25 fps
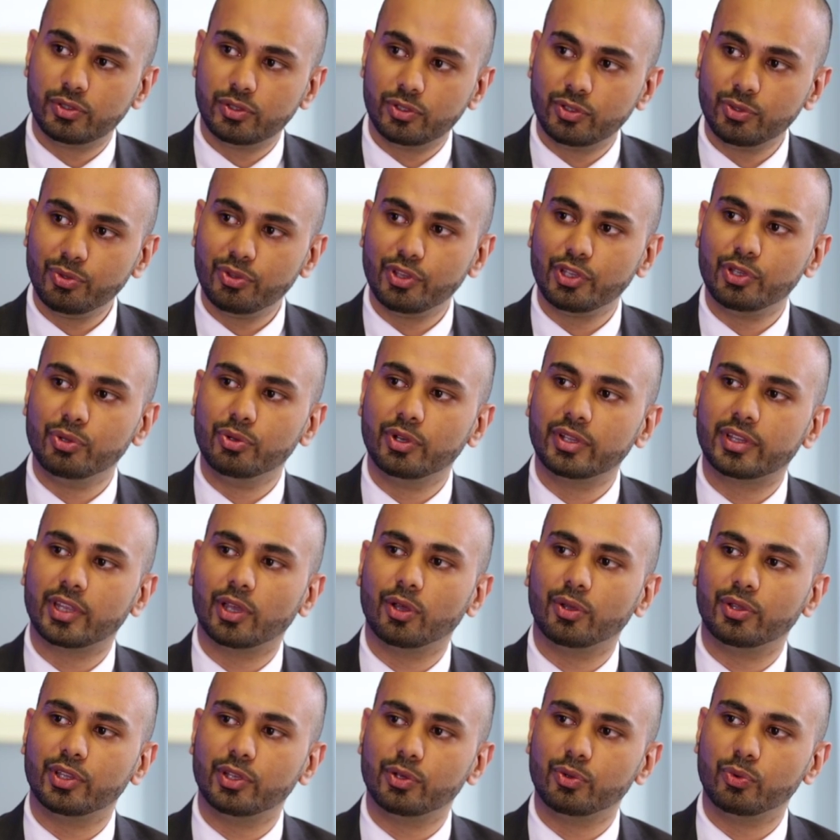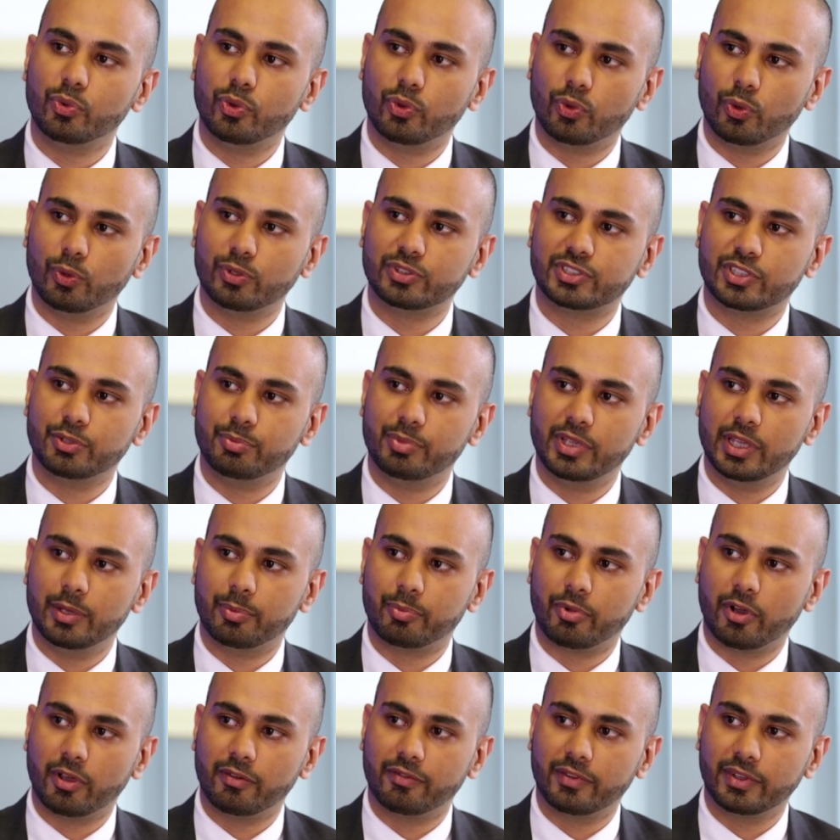to the unit holder would also be a
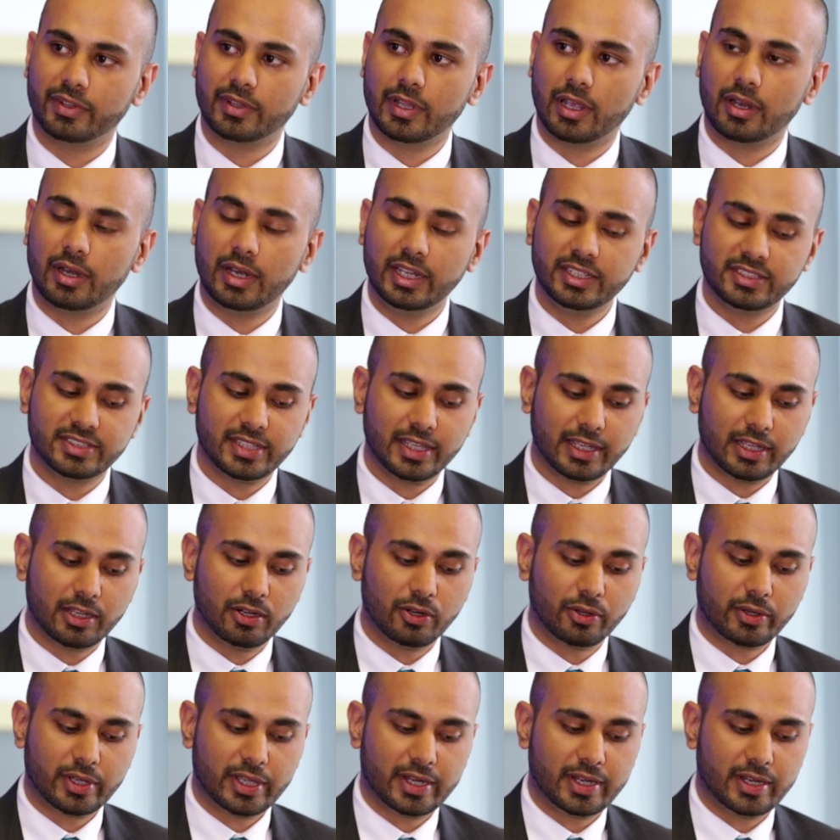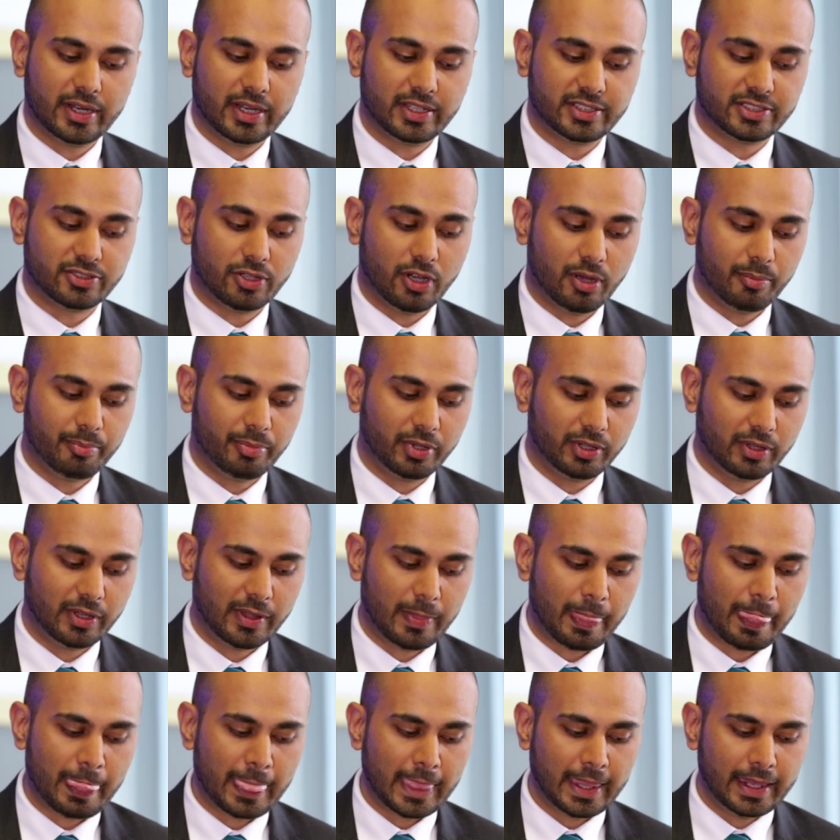profit. Now, let's take a look at an example.
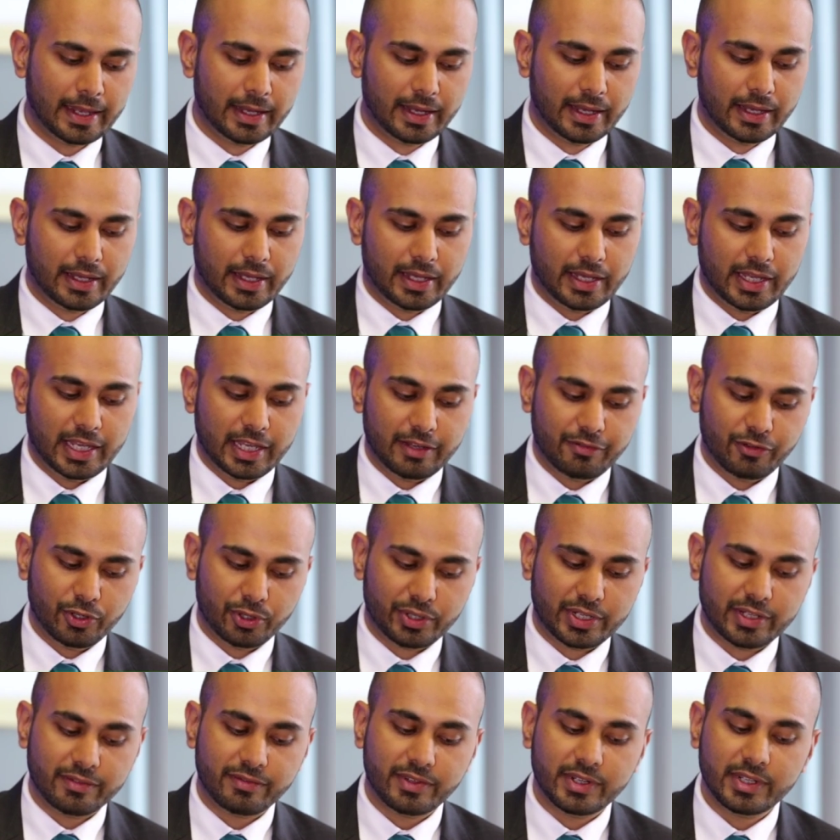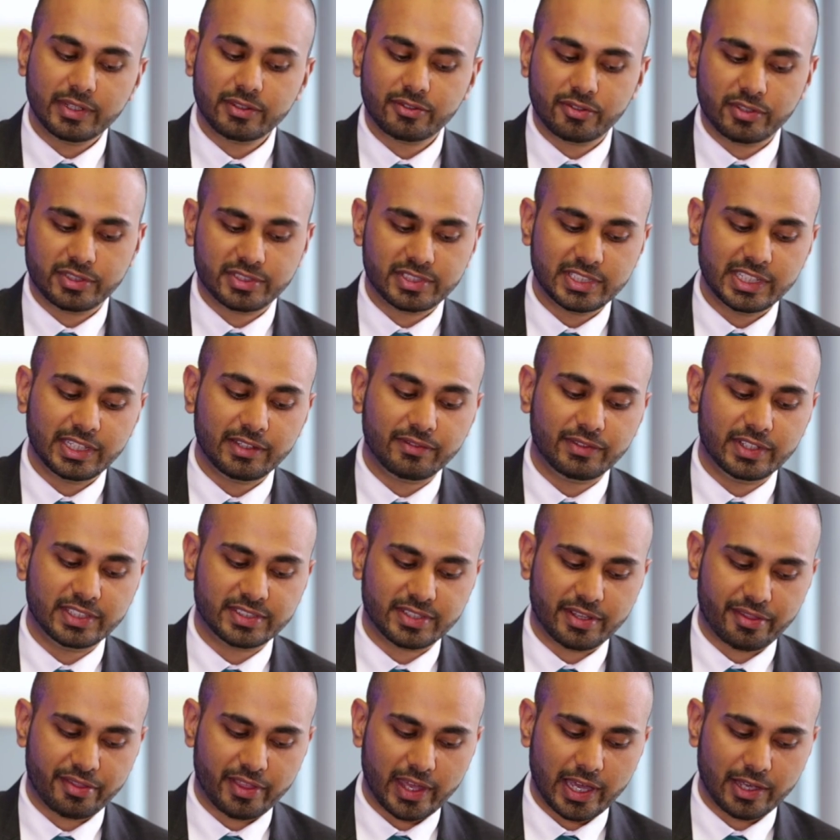if your dividends received is
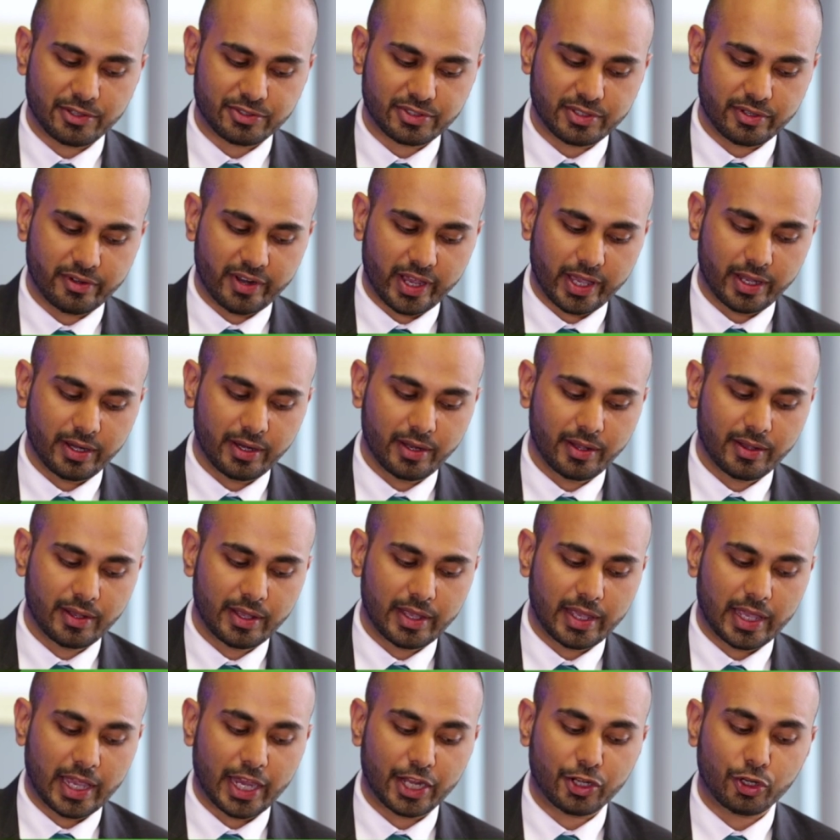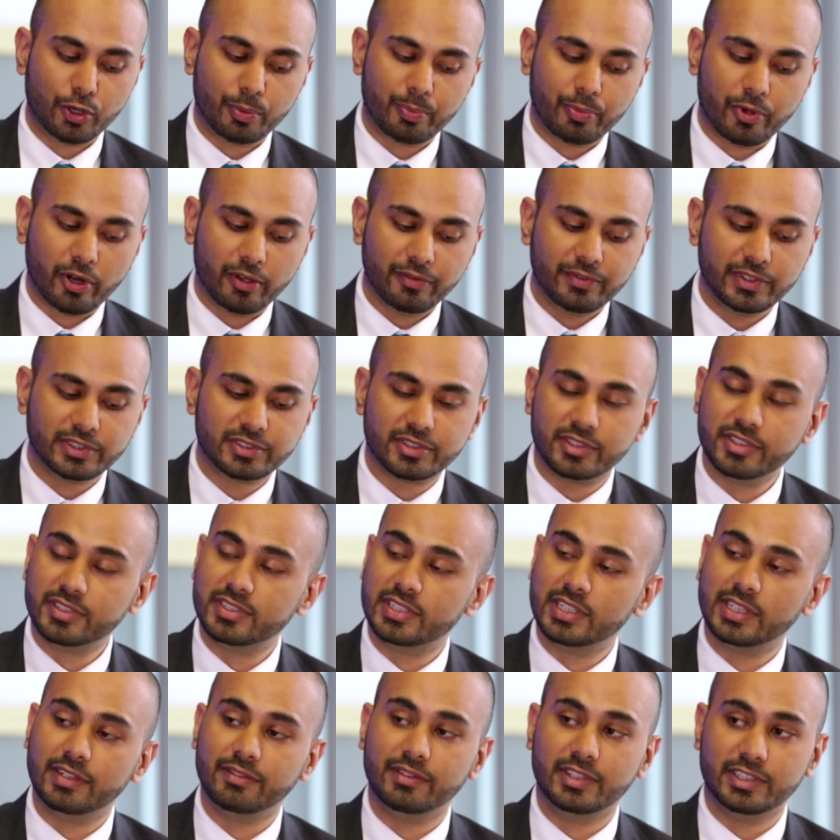1,000 Rand and your profits
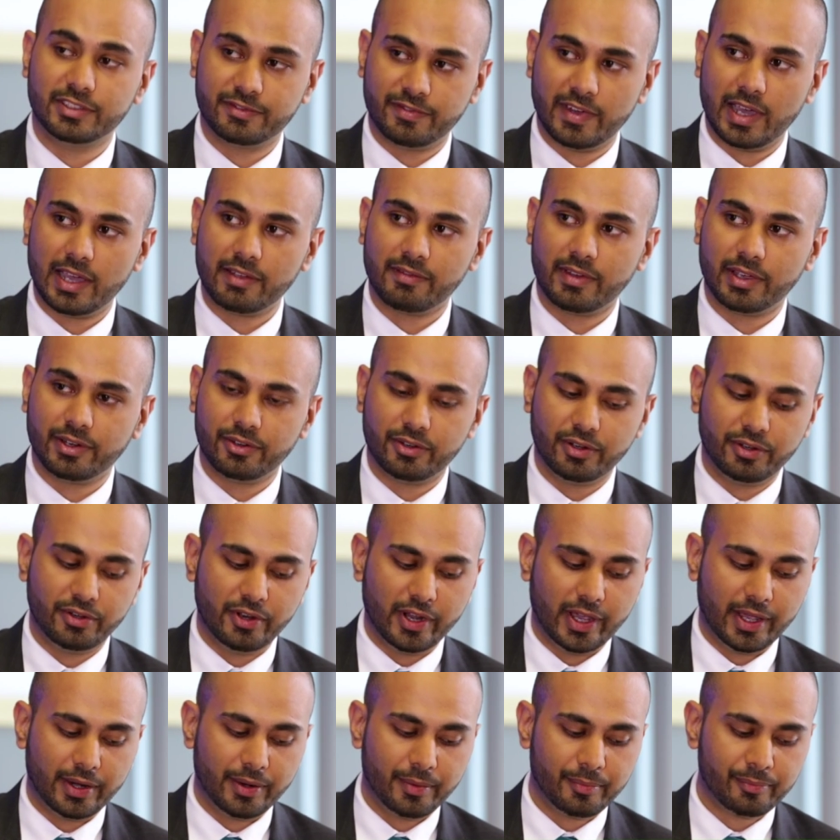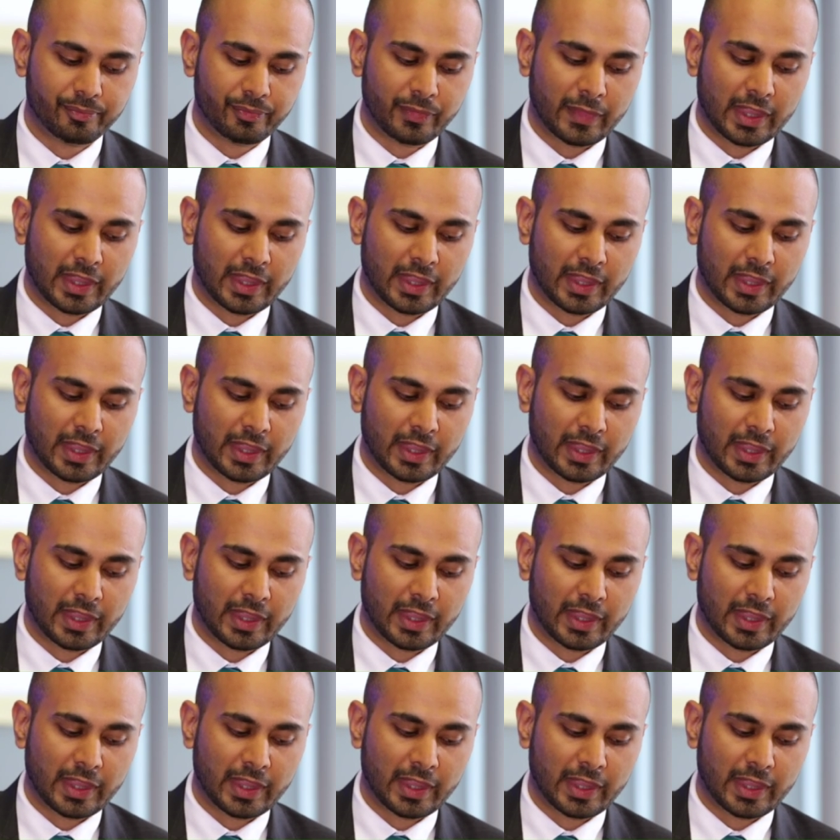received is 500 Rand,